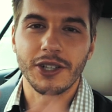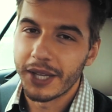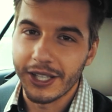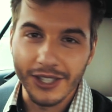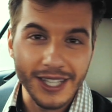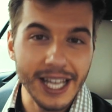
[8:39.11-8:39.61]

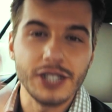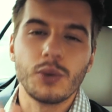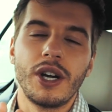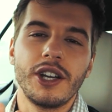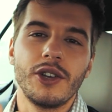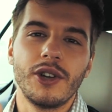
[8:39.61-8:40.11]
because that's
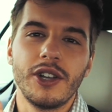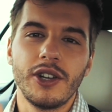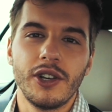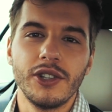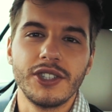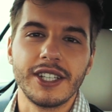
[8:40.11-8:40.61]
where you're
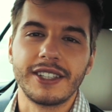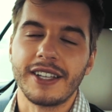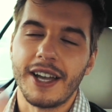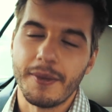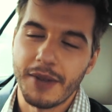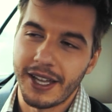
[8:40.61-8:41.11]
losing time,